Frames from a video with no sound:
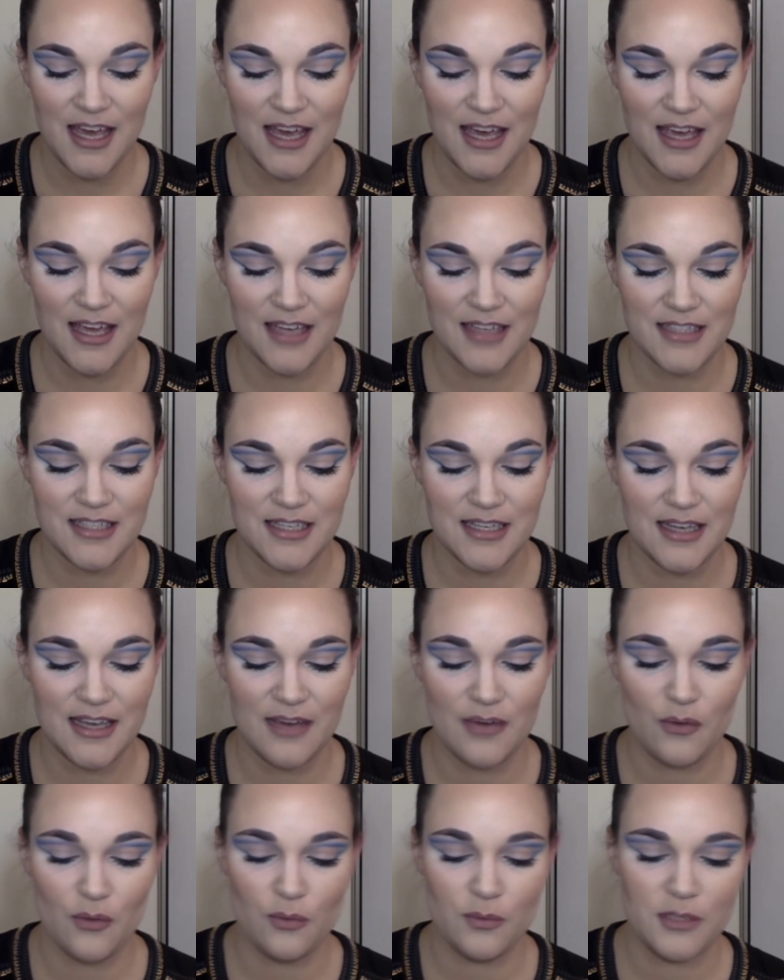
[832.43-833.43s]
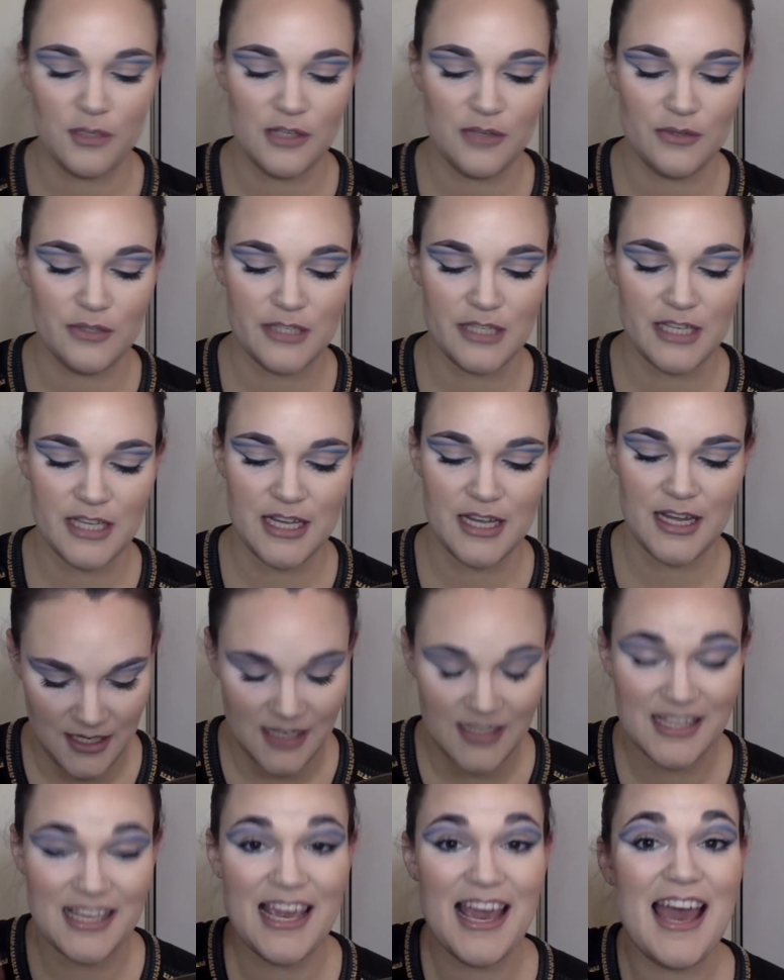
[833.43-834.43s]
And today I will be using
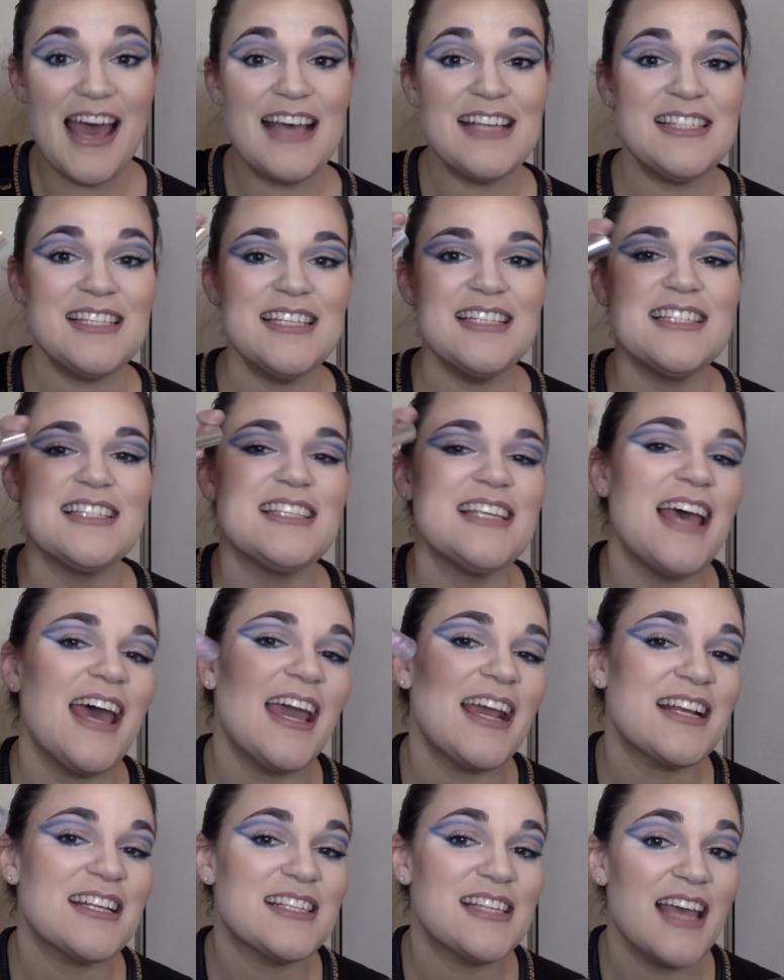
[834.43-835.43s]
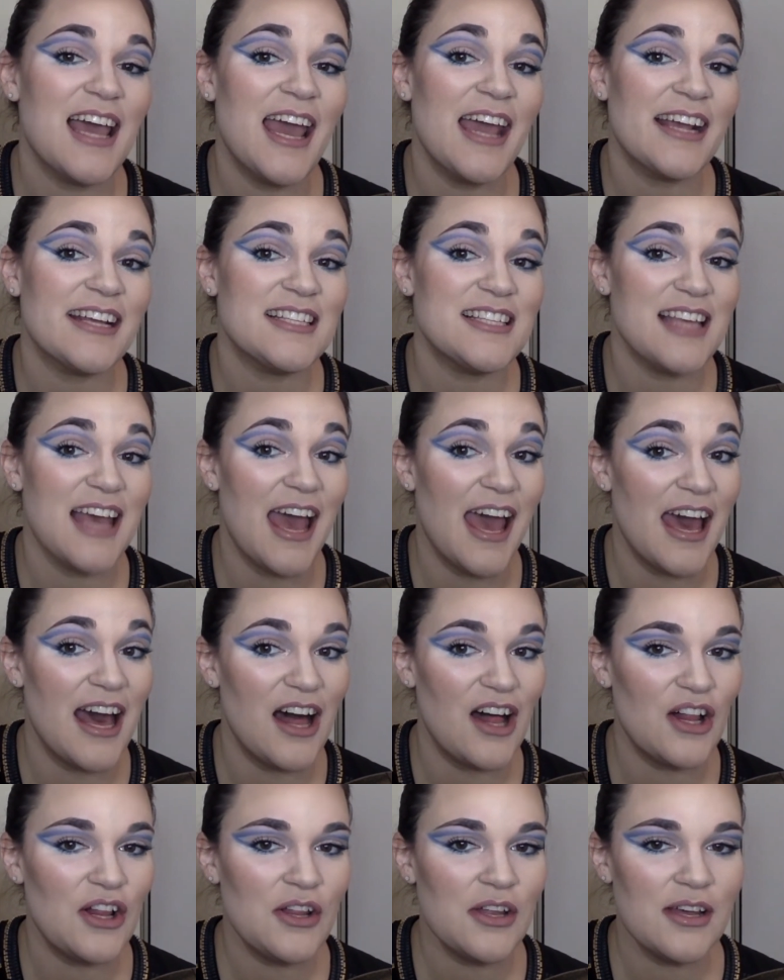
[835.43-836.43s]
Essence
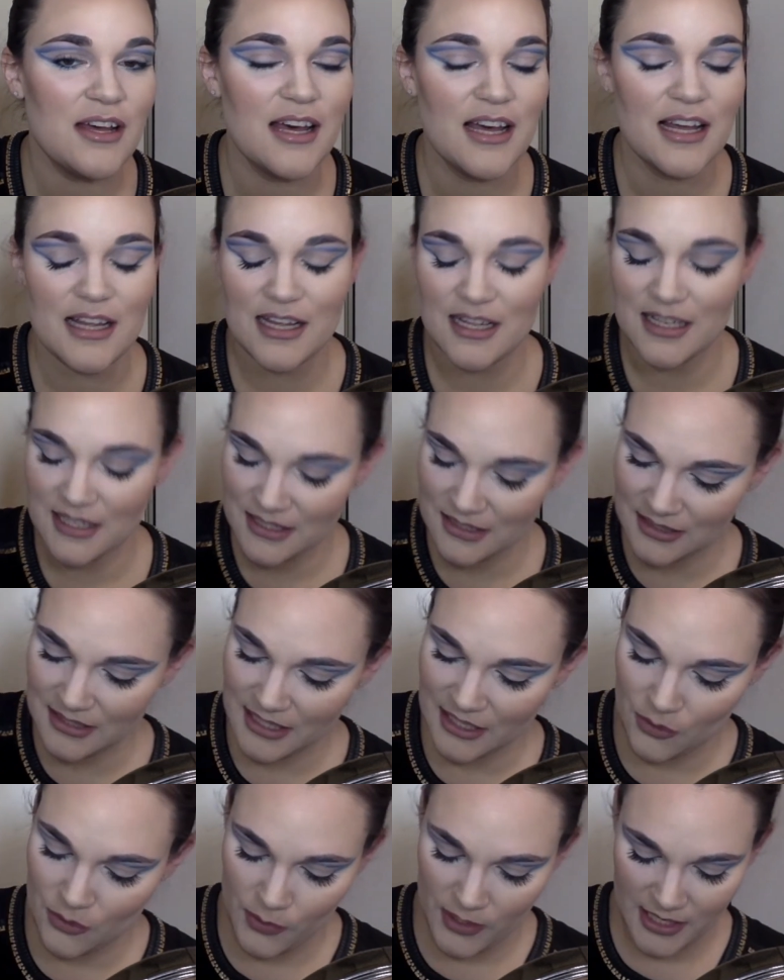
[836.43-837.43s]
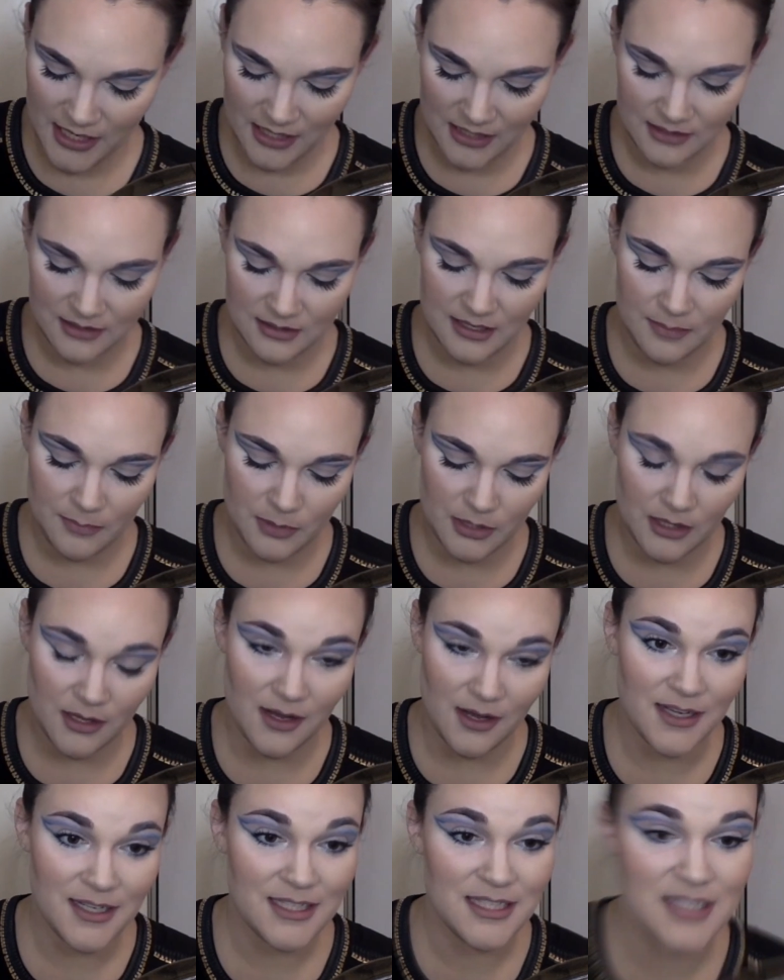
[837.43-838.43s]
XXL Liquid Lip
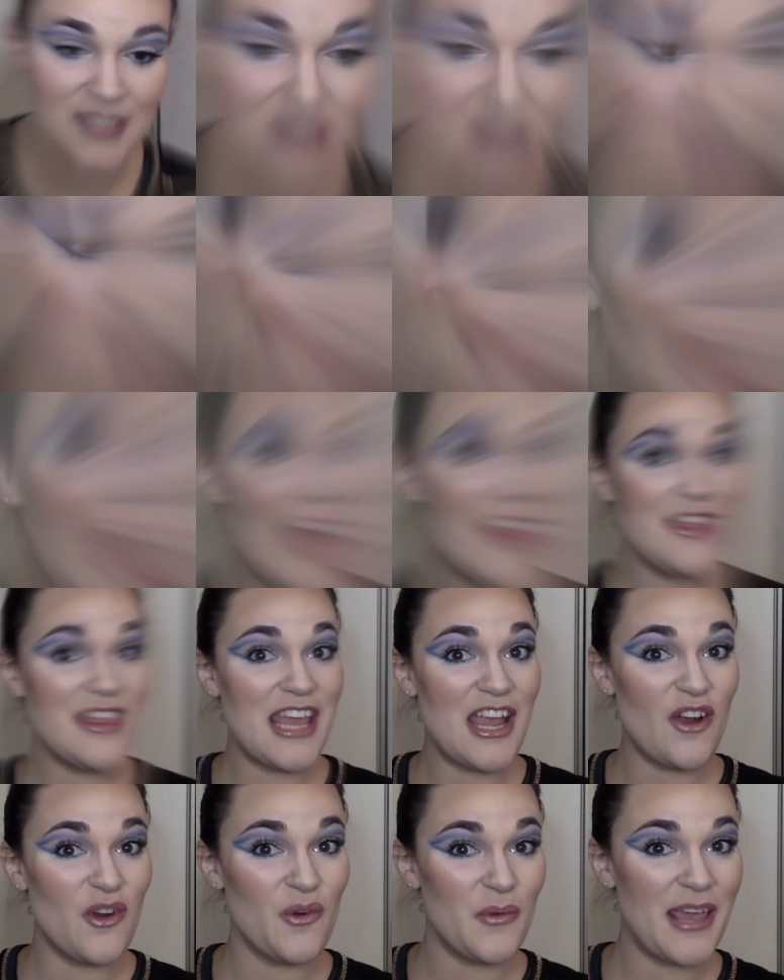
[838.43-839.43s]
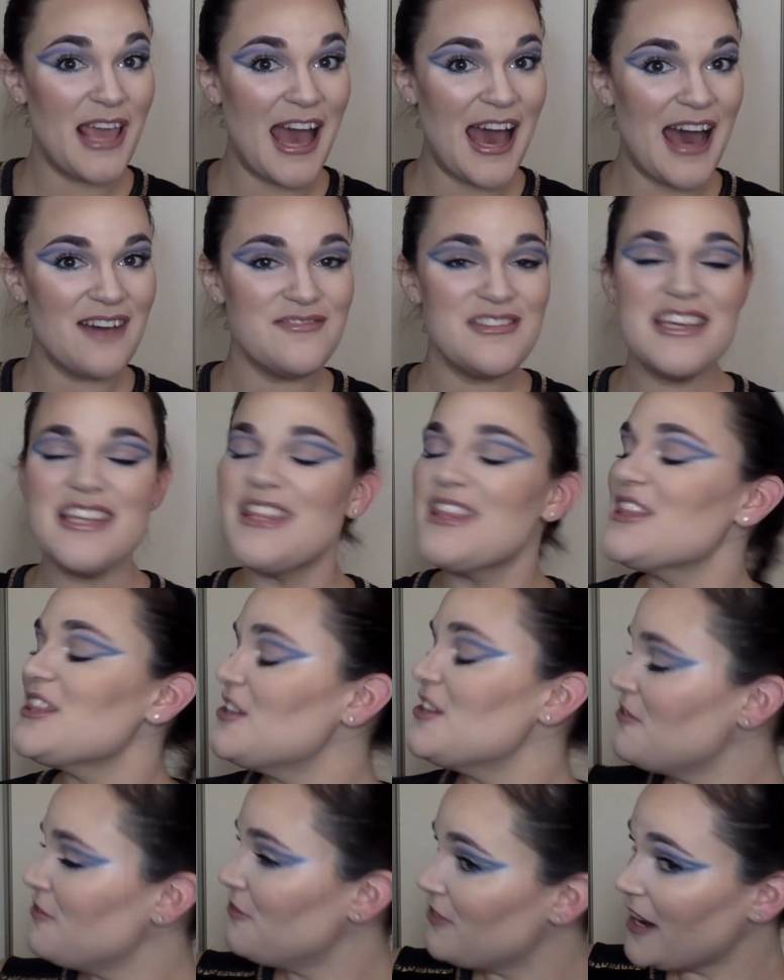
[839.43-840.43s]
Gloss. And there we have it,
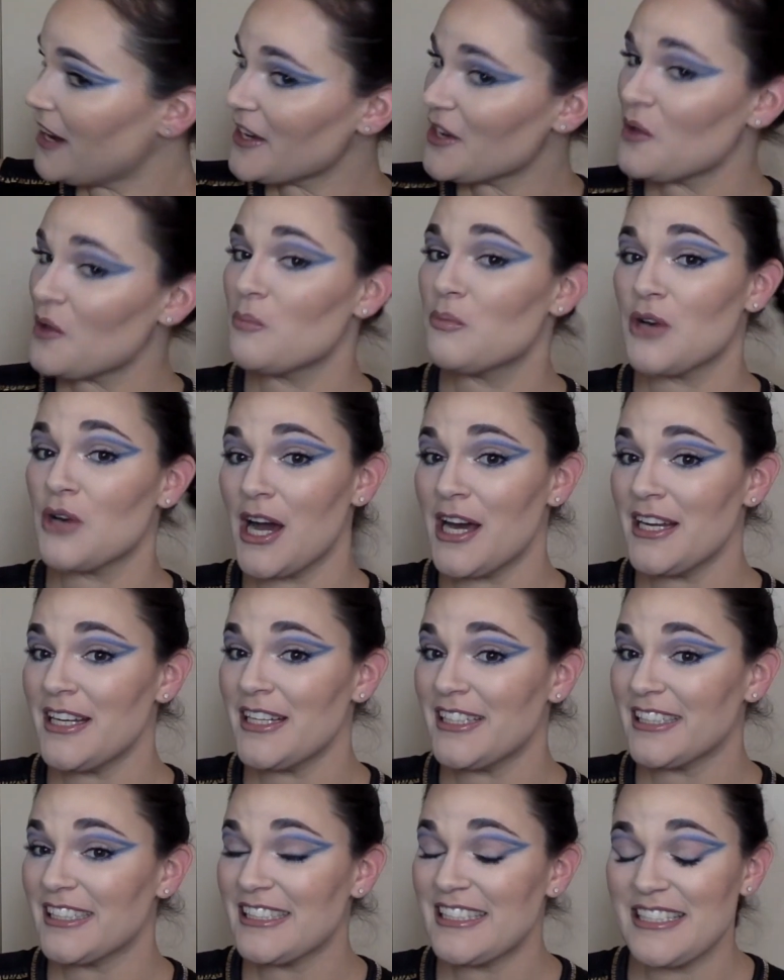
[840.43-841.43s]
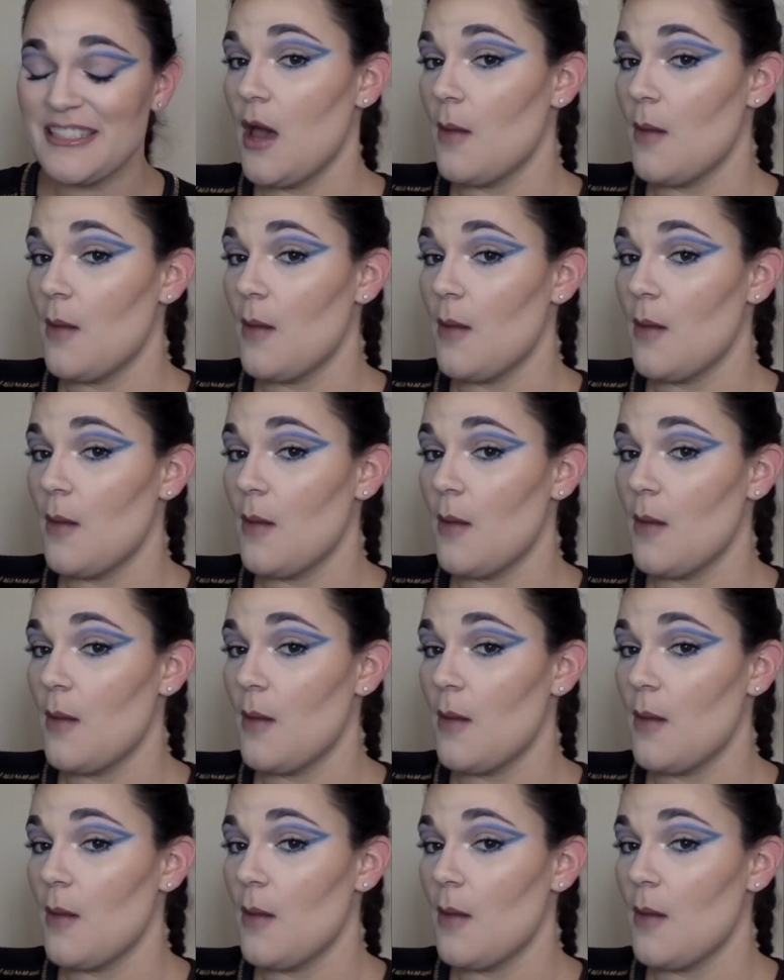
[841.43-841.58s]
the final product.